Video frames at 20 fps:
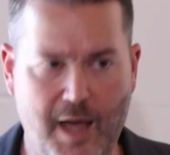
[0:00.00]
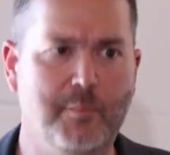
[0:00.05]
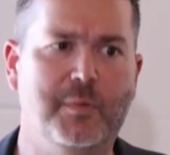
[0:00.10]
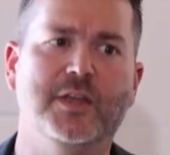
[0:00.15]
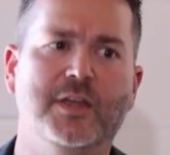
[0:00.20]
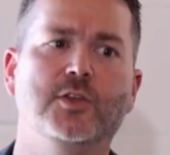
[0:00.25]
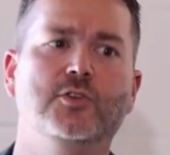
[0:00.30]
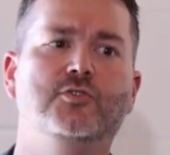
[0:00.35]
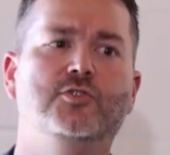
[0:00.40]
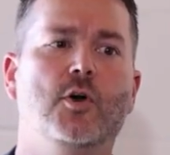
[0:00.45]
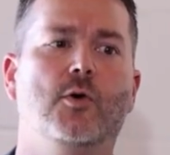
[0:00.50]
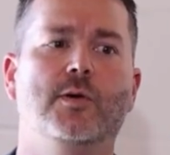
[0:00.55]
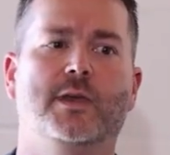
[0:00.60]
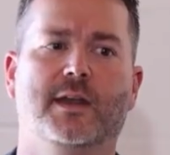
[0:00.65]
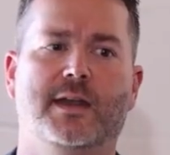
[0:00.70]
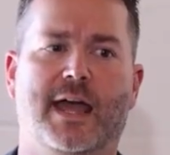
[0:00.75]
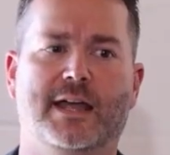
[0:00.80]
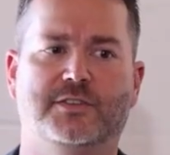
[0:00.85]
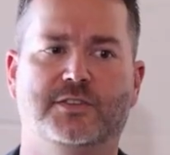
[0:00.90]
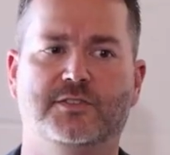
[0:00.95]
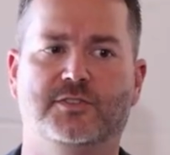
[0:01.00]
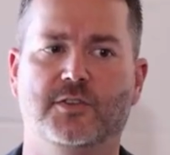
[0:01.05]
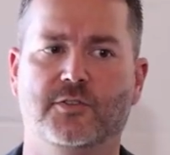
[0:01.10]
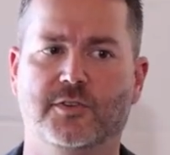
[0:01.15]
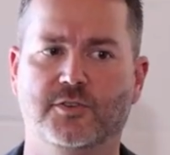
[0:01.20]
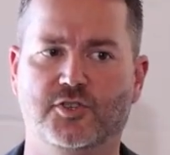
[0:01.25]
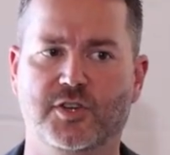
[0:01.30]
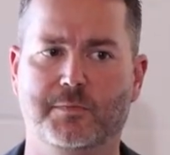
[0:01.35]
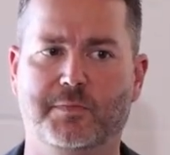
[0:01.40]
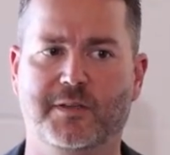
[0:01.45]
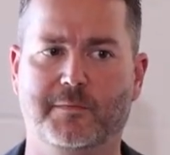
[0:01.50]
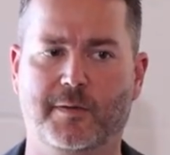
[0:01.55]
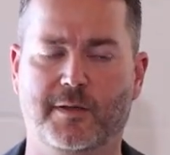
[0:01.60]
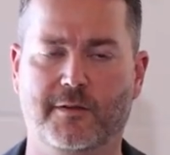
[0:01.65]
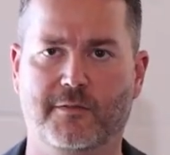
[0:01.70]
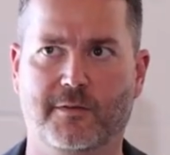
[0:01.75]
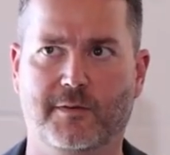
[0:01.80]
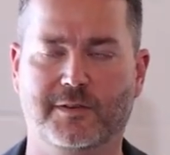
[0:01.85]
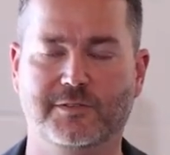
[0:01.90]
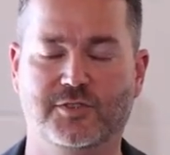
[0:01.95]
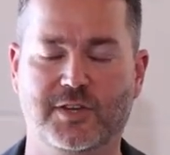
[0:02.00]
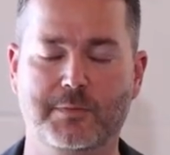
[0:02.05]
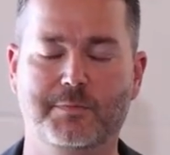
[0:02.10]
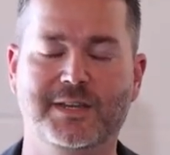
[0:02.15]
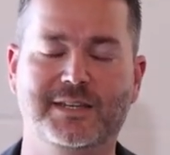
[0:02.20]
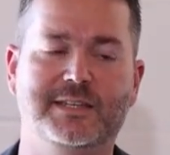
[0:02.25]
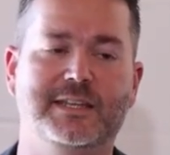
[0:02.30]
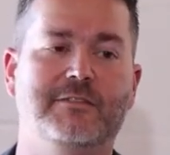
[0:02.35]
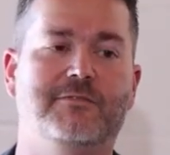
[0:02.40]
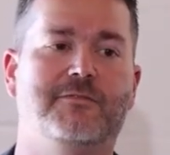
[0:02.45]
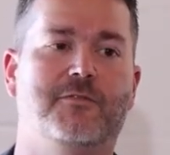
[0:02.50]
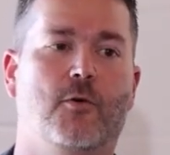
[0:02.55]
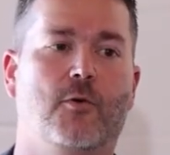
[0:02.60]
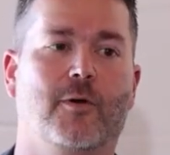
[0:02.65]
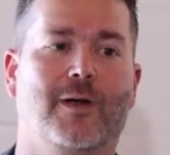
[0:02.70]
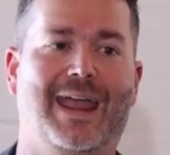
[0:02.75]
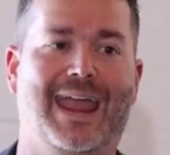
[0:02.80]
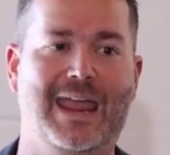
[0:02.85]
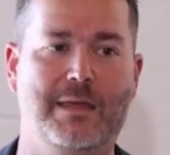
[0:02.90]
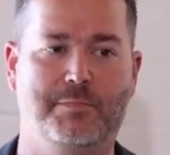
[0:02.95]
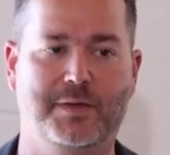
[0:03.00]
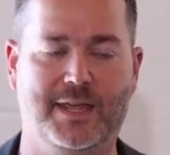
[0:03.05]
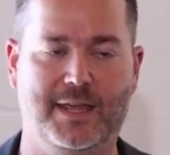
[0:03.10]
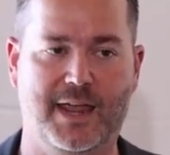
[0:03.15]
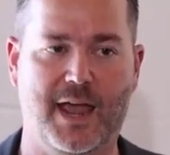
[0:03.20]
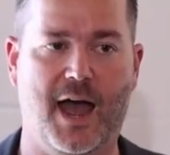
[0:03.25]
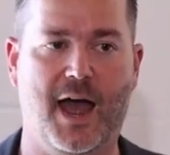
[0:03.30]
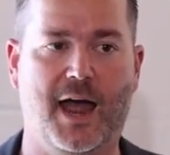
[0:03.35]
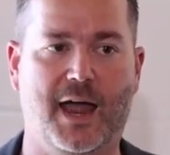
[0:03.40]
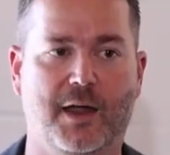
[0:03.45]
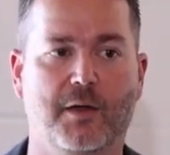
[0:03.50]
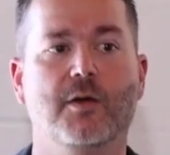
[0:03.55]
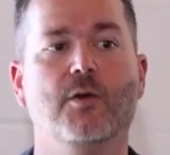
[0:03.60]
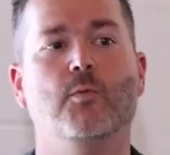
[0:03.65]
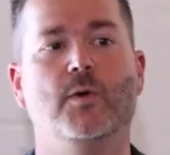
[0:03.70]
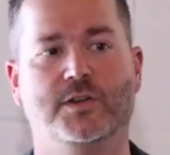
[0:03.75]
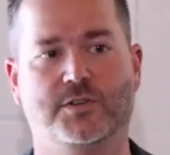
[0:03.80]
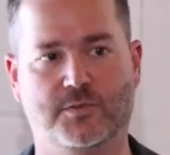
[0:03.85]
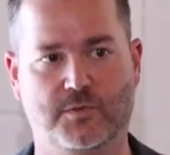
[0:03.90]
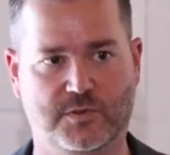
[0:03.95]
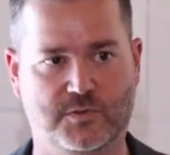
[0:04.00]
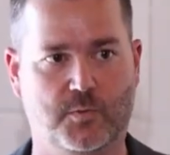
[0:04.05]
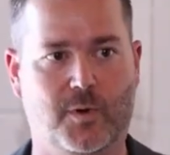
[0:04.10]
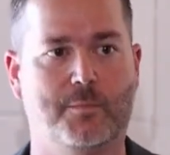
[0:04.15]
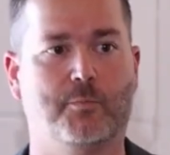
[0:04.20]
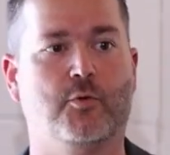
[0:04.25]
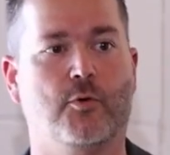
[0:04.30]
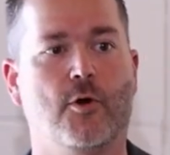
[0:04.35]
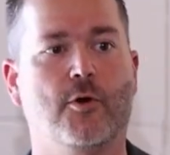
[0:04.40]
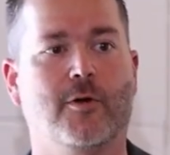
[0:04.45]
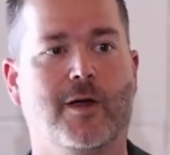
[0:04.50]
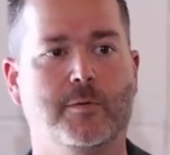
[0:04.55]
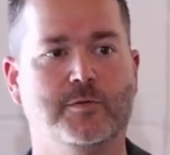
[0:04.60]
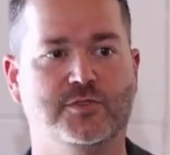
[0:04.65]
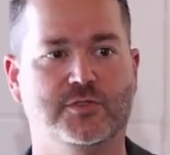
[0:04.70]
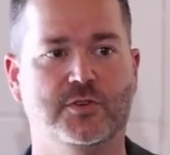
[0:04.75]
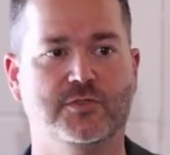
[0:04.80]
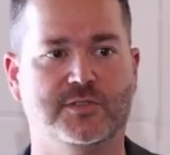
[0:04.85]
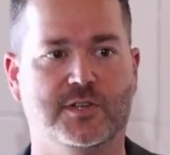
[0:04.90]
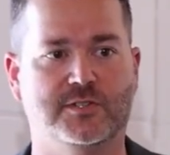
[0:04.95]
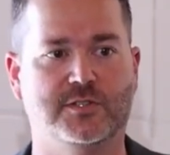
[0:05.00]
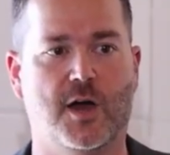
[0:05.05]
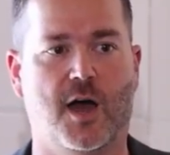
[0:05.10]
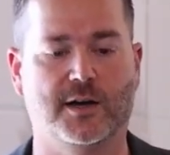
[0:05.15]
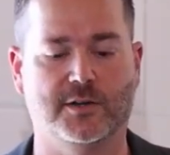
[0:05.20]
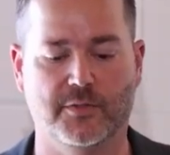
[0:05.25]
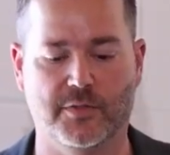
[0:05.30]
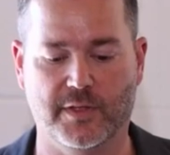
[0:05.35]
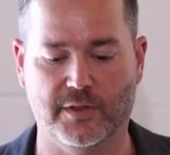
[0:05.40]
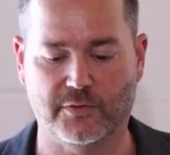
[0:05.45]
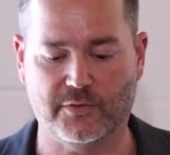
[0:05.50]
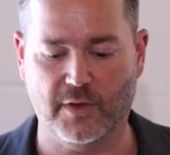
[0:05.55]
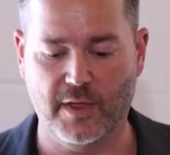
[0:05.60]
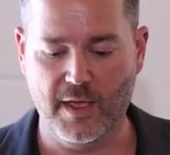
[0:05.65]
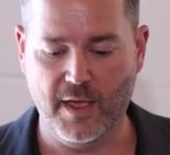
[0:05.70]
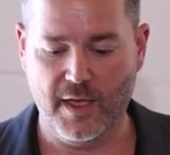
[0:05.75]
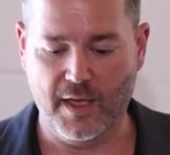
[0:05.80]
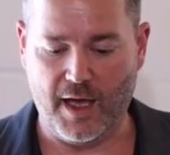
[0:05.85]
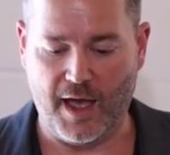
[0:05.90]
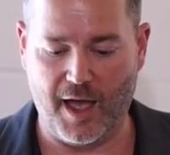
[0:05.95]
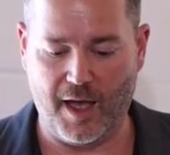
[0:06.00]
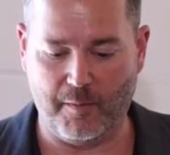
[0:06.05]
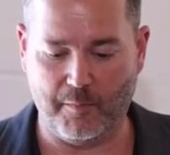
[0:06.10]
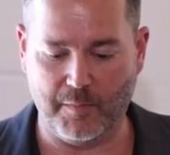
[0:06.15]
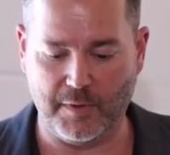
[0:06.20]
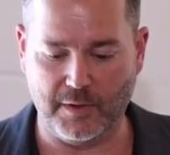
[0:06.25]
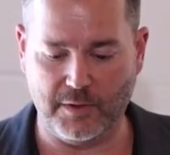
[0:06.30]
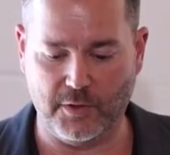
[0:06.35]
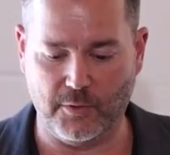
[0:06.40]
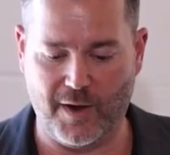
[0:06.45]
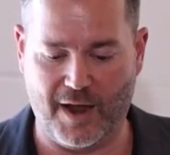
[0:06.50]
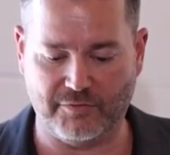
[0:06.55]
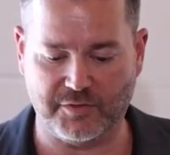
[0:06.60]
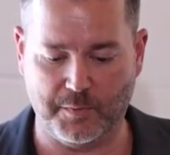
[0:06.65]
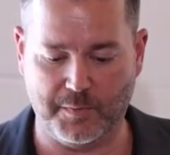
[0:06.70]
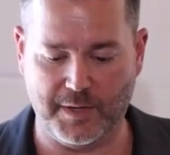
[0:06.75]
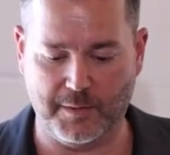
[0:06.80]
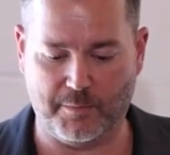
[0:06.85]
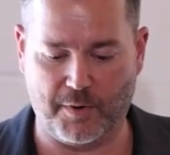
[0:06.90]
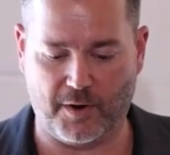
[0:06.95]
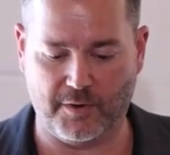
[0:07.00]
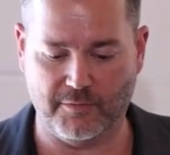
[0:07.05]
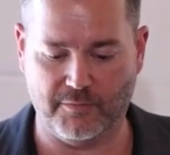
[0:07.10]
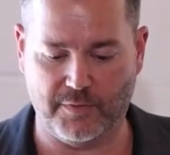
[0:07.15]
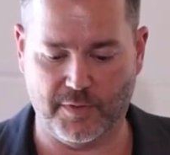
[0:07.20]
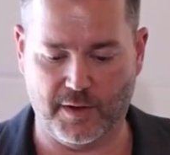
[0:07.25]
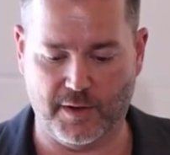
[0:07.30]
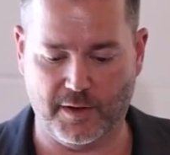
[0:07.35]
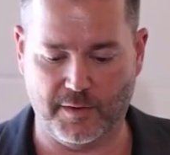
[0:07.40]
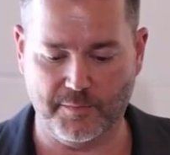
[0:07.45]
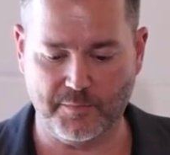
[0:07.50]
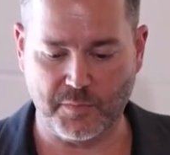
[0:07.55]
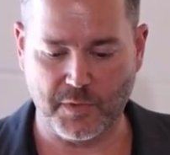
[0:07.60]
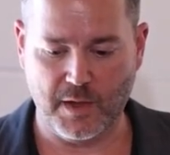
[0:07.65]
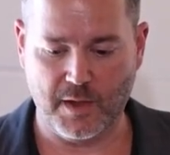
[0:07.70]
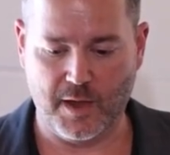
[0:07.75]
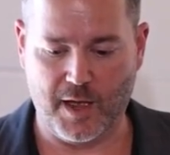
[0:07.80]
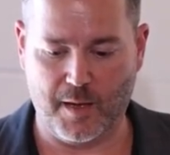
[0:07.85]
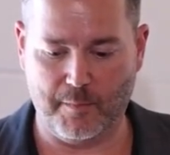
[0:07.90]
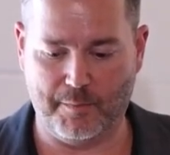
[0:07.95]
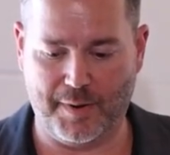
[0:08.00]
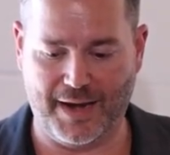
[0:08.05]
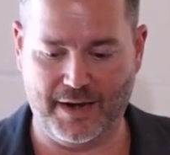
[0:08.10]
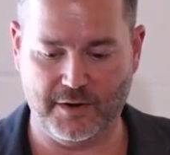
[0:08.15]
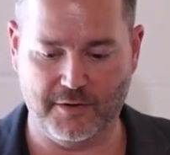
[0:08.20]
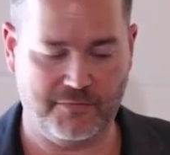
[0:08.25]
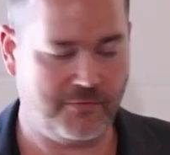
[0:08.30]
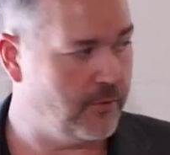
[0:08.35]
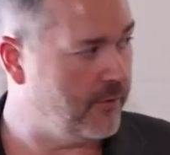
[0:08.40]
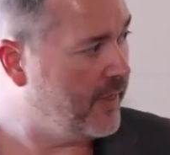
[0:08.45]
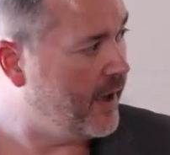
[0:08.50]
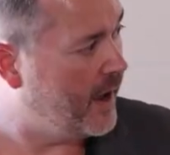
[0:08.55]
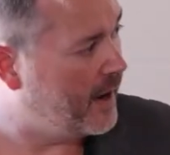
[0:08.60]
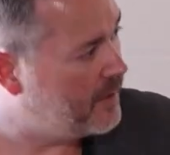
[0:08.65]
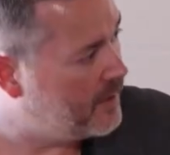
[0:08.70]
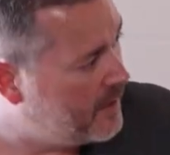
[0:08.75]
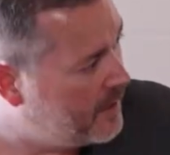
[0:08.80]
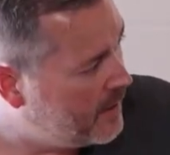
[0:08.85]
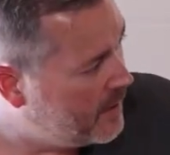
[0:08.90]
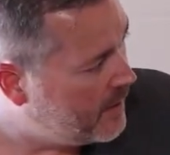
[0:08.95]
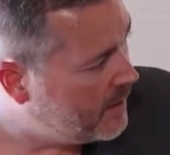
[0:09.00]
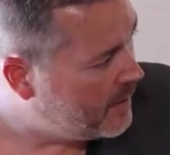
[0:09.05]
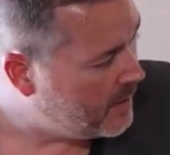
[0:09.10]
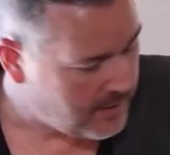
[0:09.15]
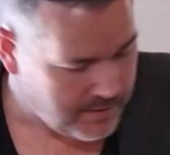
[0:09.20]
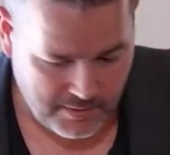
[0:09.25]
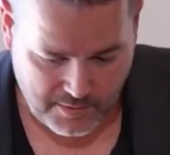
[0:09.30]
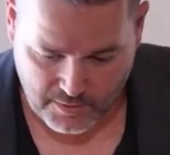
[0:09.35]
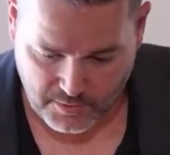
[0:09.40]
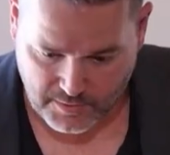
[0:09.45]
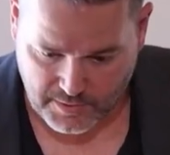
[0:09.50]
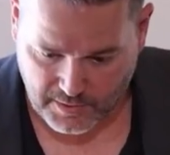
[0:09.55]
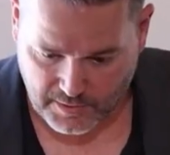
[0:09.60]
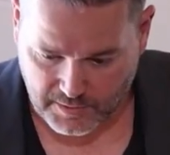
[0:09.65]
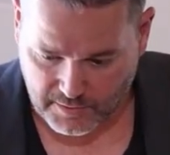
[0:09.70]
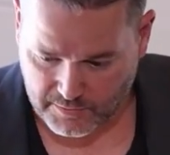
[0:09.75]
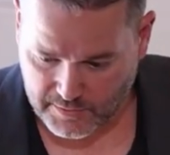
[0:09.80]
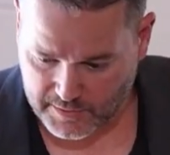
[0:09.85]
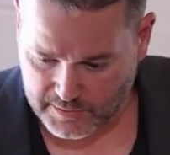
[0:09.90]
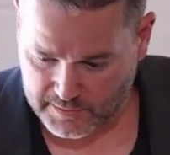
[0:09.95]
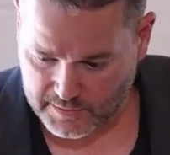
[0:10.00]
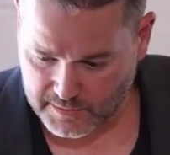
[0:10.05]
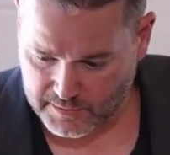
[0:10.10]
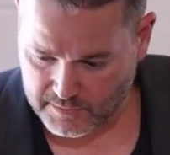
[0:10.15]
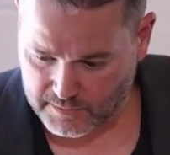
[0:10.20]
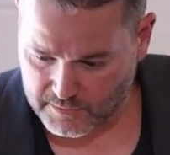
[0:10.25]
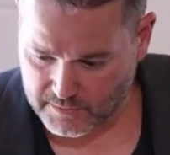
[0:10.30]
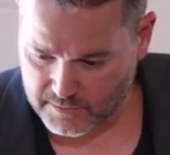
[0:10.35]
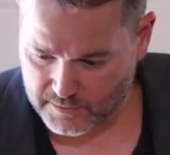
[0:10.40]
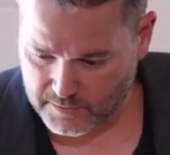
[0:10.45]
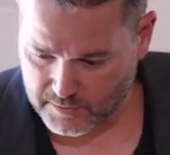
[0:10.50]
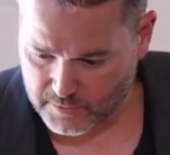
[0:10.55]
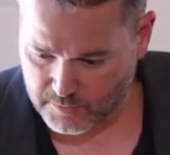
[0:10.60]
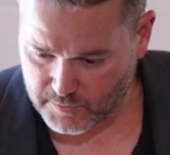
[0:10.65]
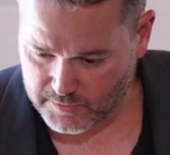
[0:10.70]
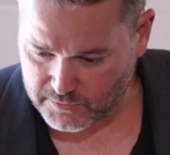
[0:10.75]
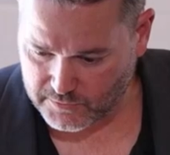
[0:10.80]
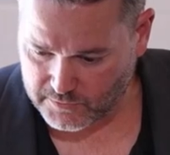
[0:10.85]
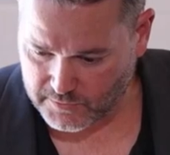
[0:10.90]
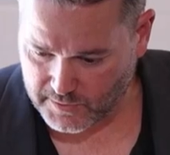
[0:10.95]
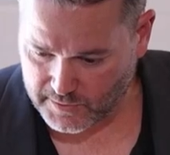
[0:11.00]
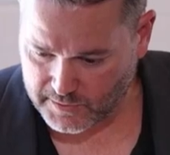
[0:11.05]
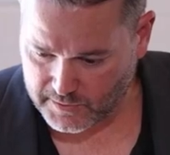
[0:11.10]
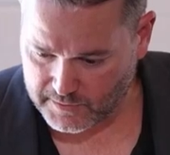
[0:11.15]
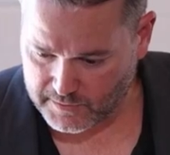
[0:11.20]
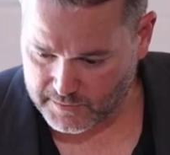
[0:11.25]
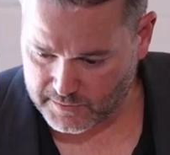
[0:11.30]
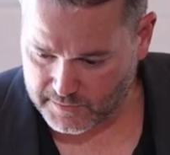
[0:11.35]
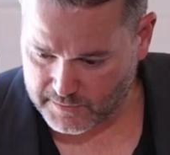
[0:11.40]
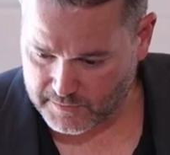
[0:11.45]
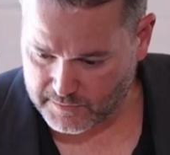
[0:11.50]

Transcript: Uh, but you don't get access to the GPT, GPT-4 API, which is what programmers use to talk to this. Um, you have to be part of the uh, beta for that. Okay, that did, uh, one second.